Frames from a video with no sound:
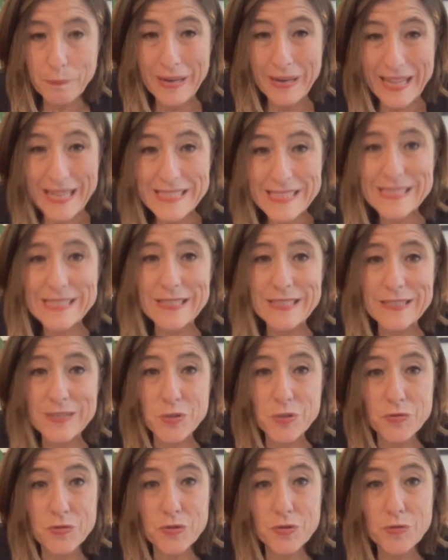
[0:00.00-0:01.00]

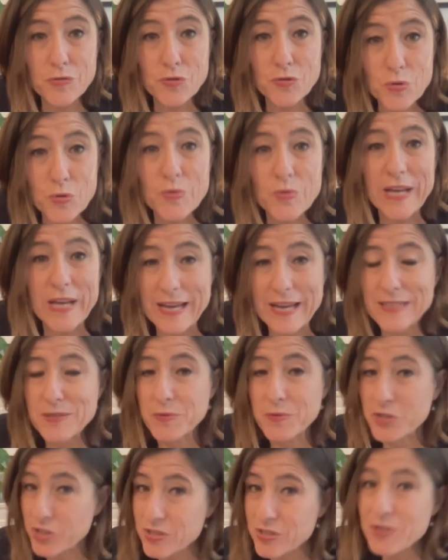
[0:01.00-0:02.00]
Placing to do
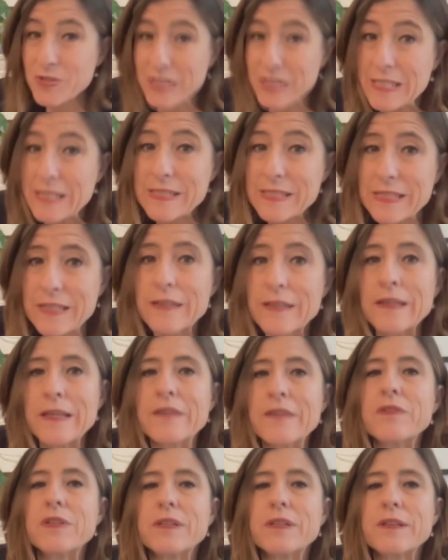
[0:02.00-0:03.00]
that, which is not easy,
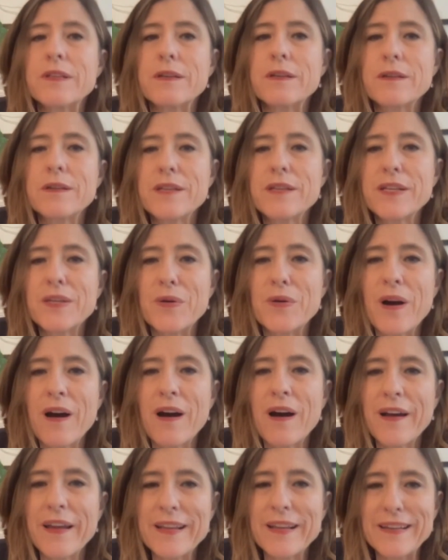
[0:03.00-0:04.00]
given the
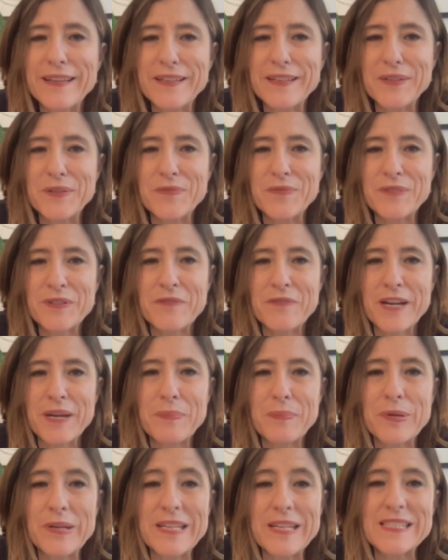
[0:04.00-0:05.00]
the
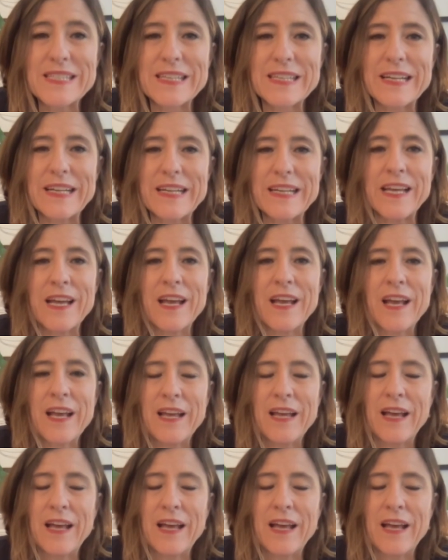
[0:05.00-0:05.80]
very politically